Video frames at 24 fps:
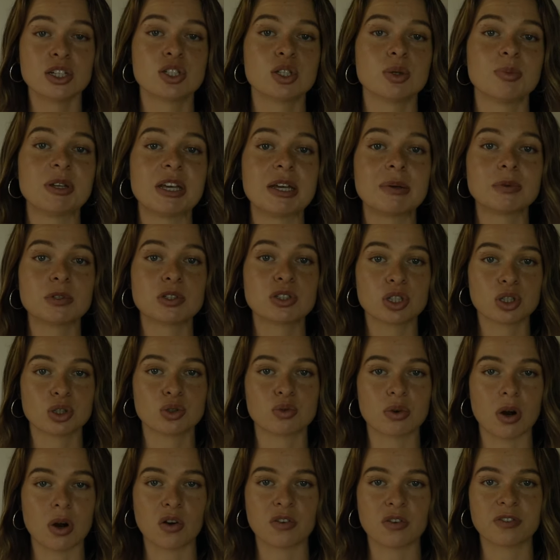to be able to
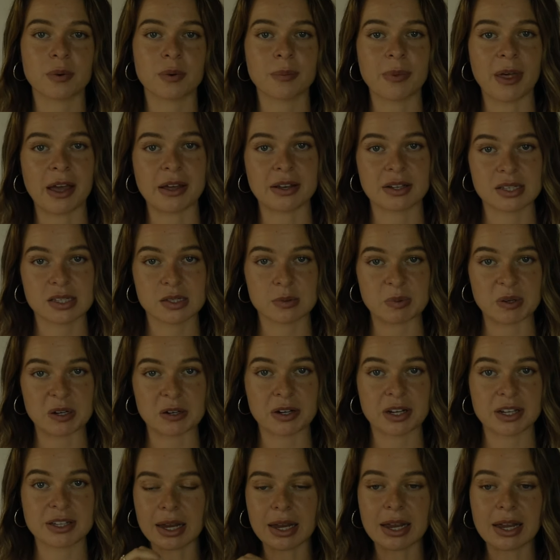grow from that experience.